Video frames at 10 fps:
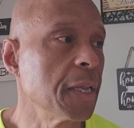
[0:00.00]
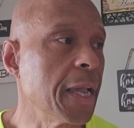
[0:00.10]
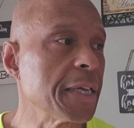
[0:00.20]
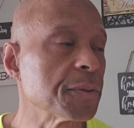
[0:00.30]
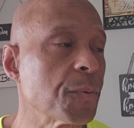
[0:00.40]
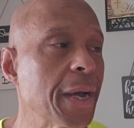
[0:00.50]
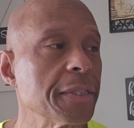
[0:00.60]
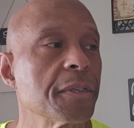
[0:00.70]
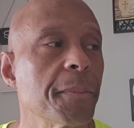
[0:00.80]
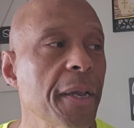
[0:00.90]
as a
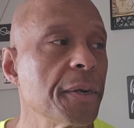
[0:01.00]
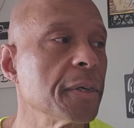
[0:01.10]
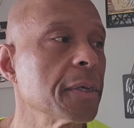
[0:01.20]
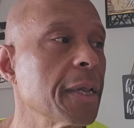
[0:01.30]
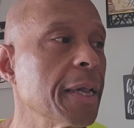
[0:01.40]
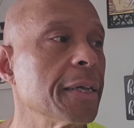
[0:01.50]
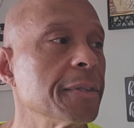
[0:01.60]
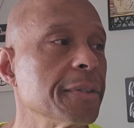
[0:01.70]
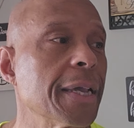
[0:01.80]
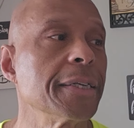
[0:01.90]
Rotten Tomato
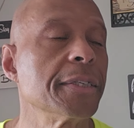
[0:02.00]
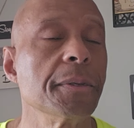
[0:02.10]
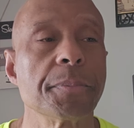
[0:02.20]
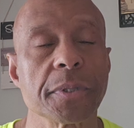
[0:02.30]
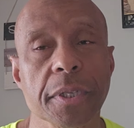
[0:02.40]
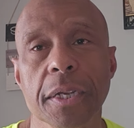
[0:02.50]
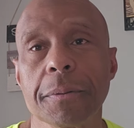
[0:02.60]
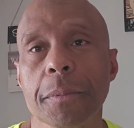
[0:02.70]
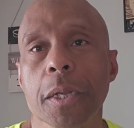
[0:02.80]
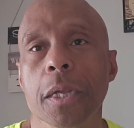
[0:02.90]
at 19%.
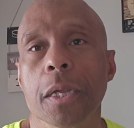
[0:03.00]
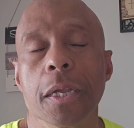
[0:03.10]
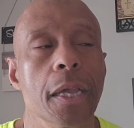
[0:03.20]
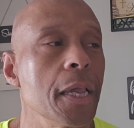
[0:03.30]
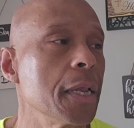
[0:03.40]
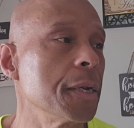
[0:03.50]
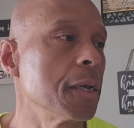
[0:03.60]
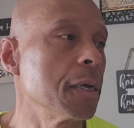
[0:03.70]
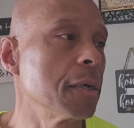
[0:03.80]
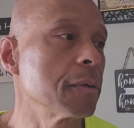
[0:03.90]
And,
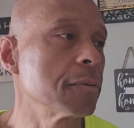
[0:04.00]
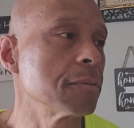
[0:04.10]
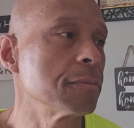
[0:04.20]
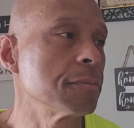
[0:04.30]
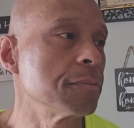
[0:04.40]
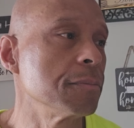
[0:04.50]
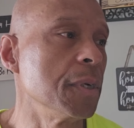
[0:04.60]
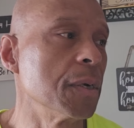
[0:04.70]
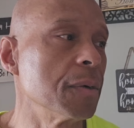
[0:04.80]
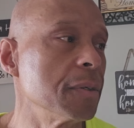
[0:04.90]
uh, you
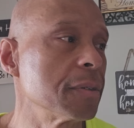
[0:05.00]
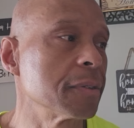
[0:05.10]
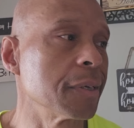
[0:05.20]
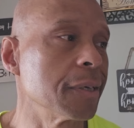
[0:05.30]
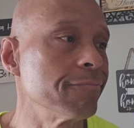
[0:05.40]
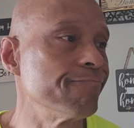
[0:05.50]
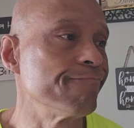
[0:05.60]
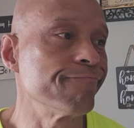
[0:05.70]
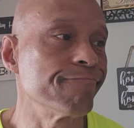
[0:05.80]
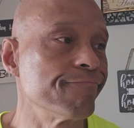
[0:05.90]
know, it's uh,
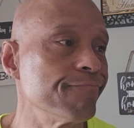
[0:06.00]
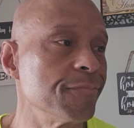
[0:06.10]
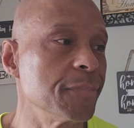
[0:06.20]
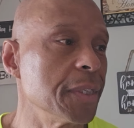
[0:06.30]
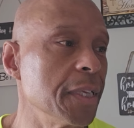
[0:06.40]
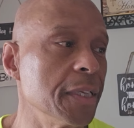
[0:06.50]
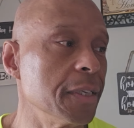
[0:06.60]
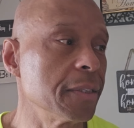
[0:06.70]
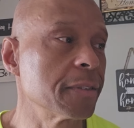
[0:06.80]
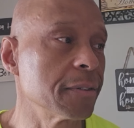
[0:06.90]

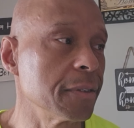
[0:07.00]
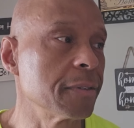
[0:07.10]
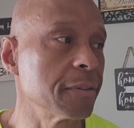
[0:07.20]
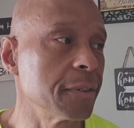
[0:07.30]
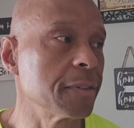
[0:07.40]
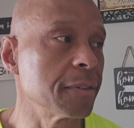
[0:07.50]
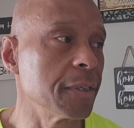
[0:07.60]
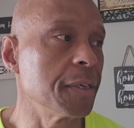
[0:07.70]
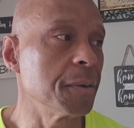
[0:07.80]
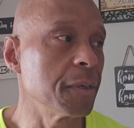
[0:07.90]
it's it's it's
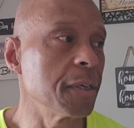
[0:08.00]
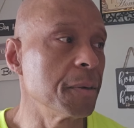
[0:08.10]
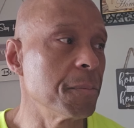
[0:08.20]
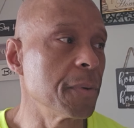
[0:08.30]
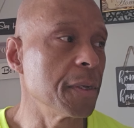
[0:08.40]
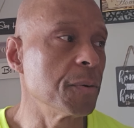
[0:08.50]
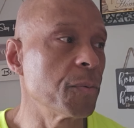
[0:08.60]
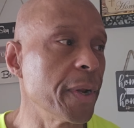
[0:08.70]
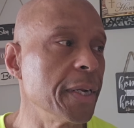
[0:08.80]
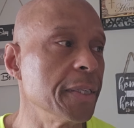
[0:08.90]
and uh, and and the
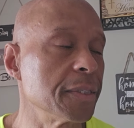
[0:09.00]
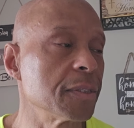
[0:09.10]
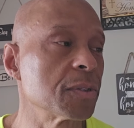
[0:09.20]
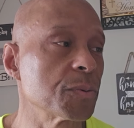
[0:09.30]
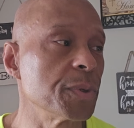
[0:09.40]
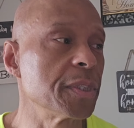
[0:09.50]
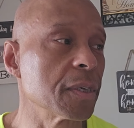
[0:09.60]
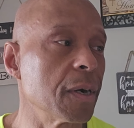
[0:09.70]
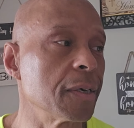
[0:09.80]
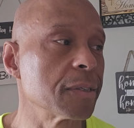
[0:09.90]
ratings is three
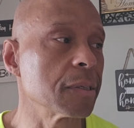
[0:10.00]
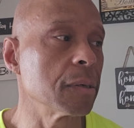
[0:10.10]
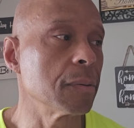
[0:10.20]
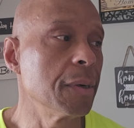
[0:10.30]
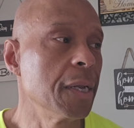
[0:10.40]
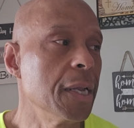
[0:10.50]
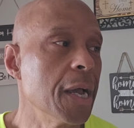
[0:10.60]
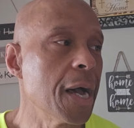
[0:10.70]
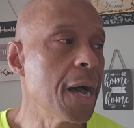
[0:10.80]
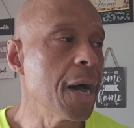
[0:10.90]
stars. So
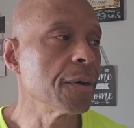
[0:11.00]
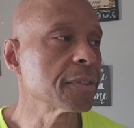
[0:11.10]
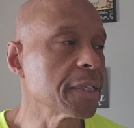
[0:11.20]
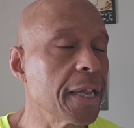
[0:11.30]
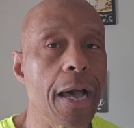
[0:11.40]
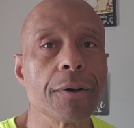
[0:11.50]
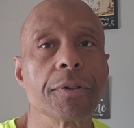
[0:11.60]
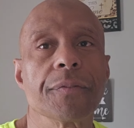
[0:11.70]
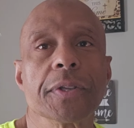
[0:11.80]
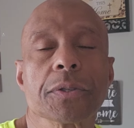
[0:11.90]
I'll say I'll
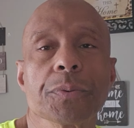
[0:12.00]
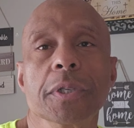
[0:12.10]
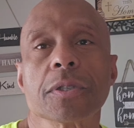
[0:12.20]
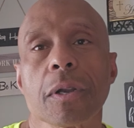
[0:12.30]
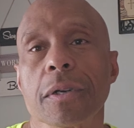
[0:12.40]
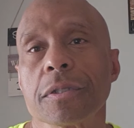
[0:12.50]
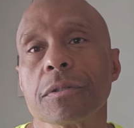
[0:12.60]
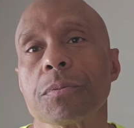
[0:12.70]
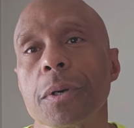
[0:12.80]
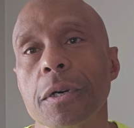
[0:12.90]
give it three stars
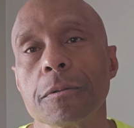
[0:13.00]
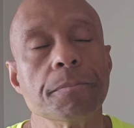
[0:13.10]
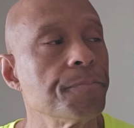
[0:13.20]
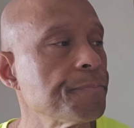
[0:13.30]
as well.